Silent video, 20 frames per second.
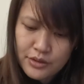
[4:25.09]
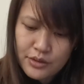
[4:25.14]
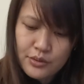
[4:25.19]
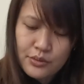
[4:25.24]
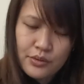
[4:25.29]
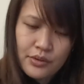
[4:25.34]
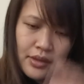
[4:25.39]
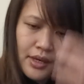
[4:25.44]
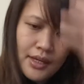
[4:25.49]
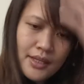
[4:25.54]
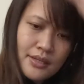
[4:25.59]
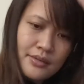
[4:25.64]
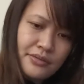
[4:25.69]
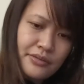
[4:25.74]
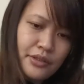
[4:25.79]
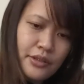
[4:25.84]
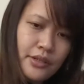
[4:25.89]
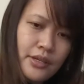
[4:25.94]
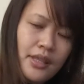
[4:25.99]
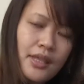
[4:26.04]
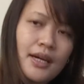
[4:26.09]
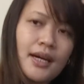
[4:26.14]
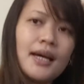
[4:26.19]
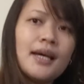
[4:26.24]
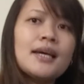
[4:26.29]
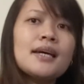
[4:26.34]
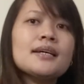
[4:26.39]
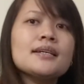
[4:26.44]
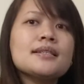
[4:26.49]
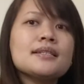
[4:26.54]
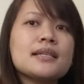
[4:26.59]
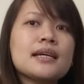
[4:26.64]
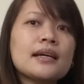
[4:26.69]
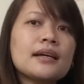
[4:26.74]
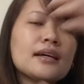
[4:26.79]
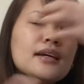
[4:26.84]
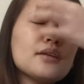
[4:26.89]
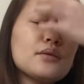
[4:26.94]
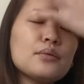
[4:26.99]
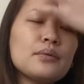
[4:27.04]
So that's for the
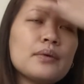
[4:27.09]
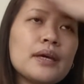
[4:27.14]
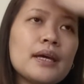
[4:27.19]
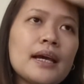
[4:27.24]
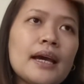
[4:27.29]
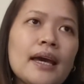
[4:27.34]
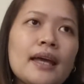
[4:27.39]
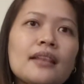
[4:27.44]
second week.